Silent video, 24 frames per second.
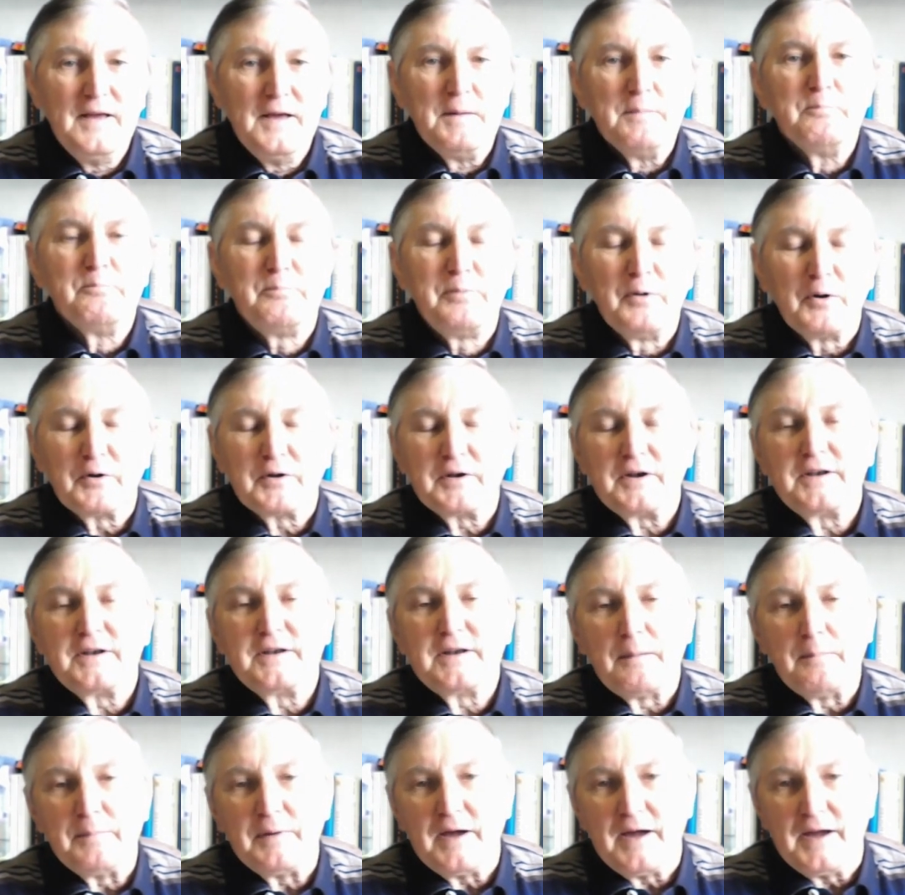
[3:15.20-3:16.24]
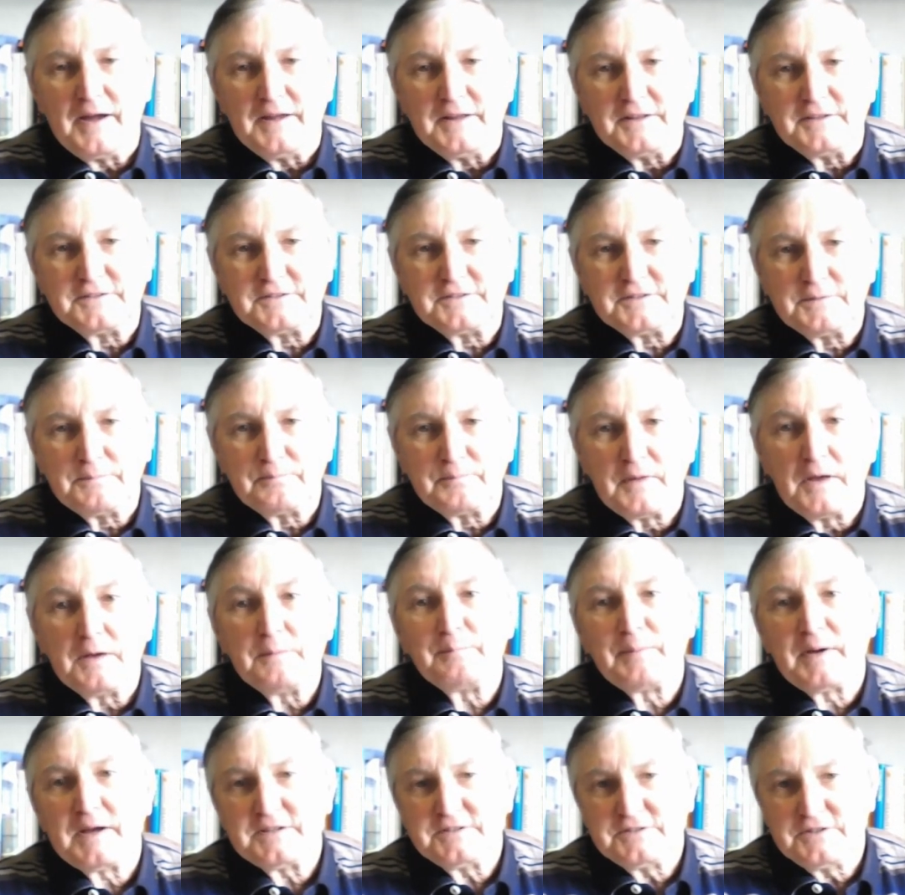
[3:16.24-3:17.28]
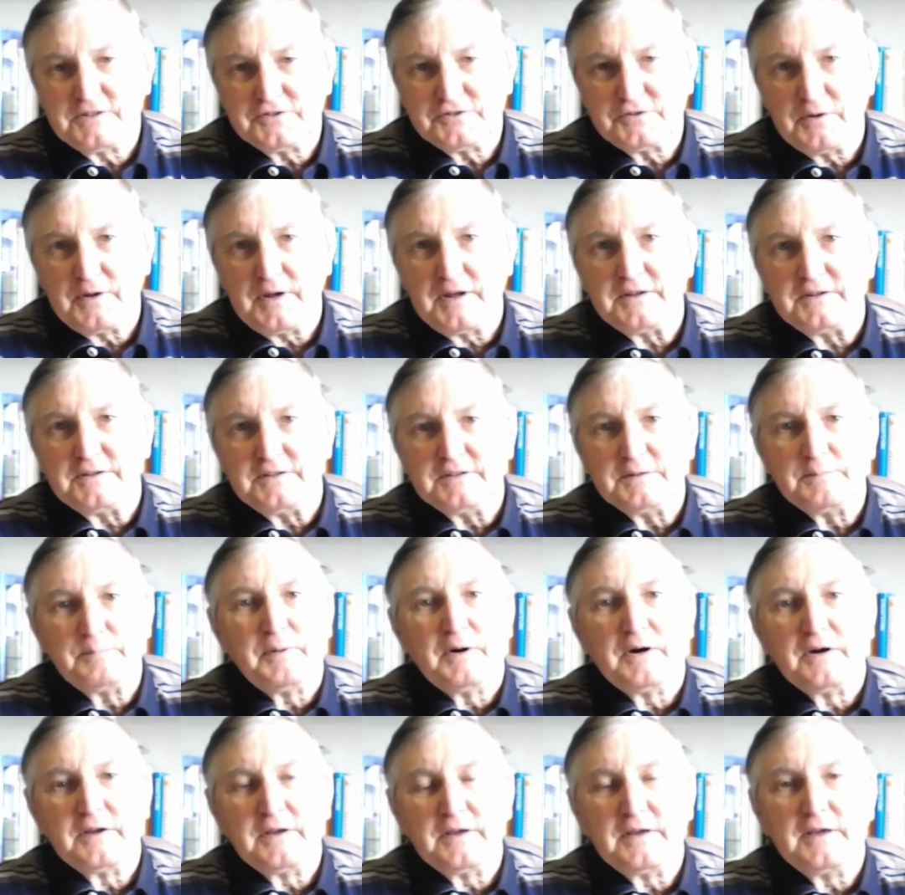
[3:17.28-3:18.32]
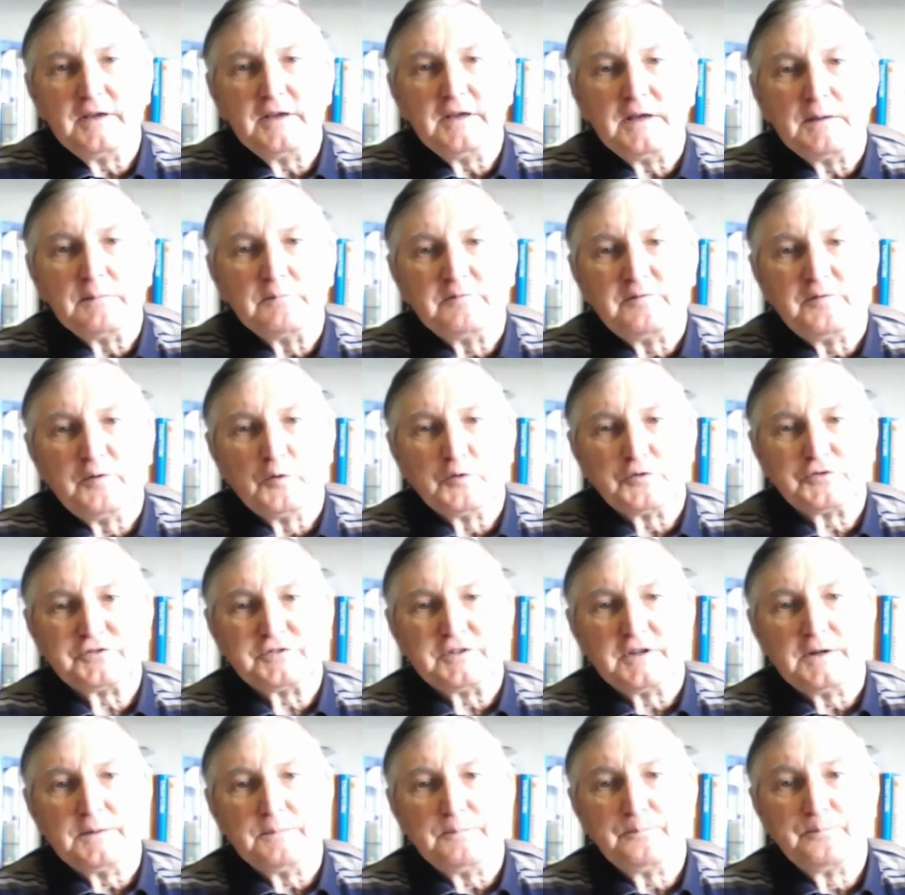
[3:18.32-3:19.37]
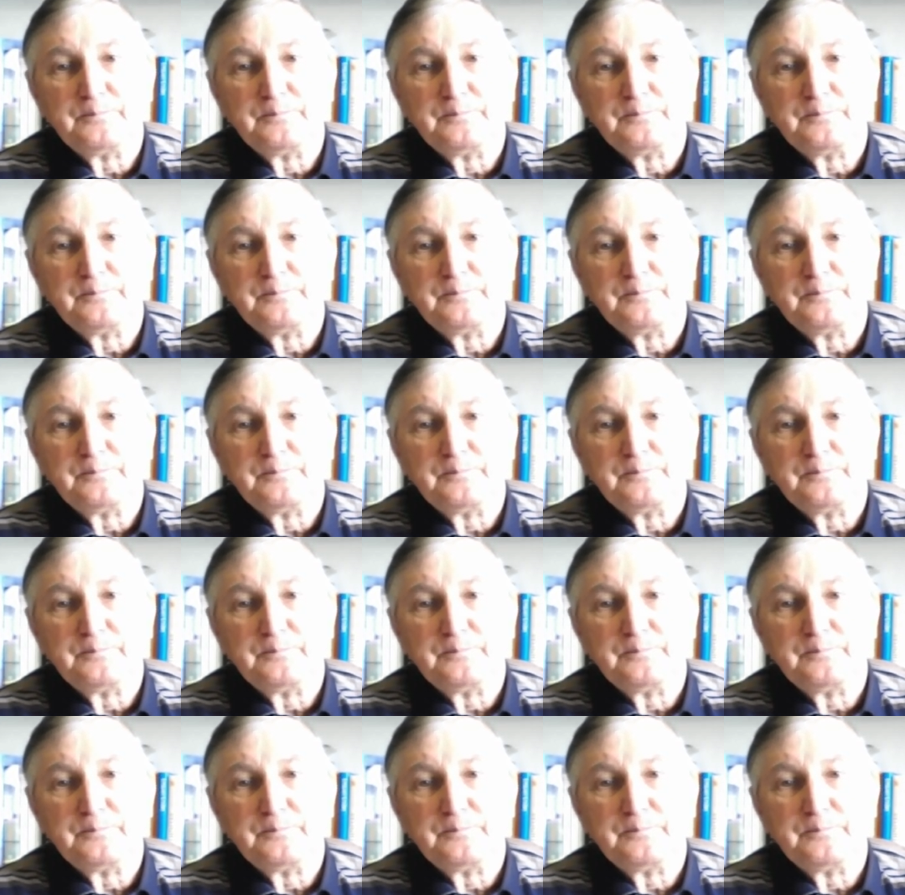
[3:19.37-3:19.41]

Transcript: Book number 8, A Passage to India by E.M. Forster.